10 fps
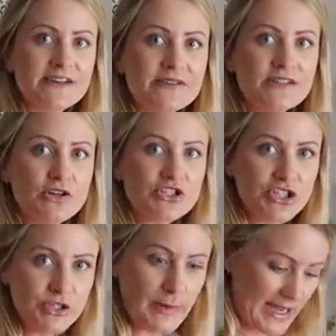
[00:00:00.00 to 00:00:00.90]
So it's not
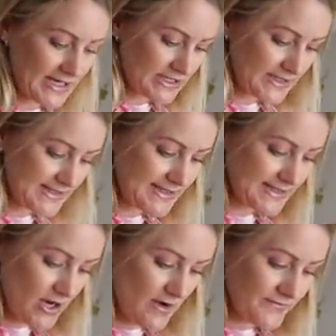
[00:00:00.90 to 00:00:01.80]
too bad, because this
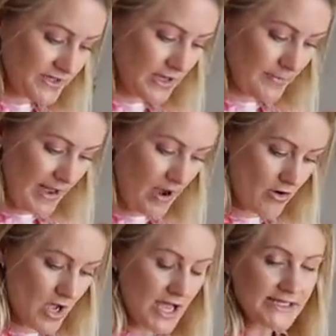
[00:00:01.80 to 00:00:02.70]
is after
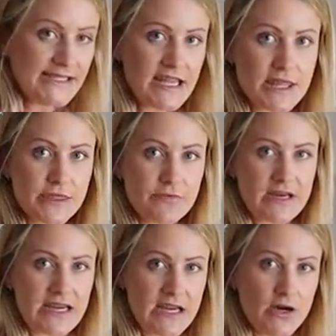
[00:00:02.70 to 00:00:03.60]
about day
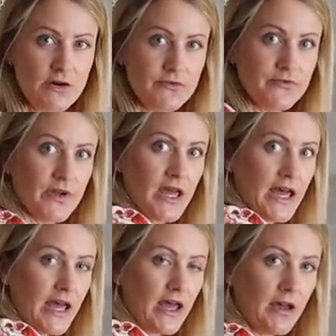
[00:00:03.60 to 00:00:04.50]
three of
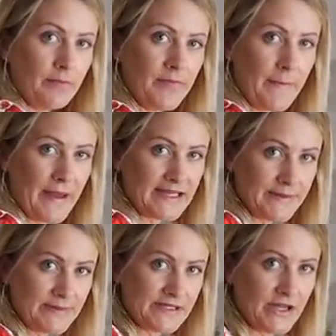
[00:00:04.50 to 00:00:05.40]
a bad
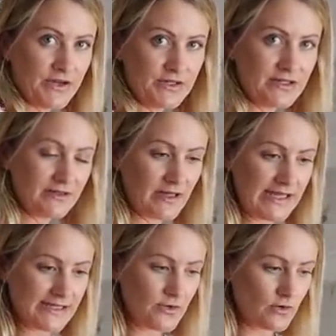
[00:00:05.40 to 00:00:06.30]
episode,
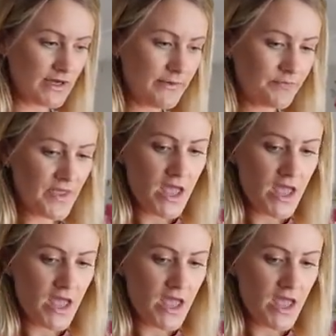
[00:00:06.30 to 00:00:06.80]
as I call it.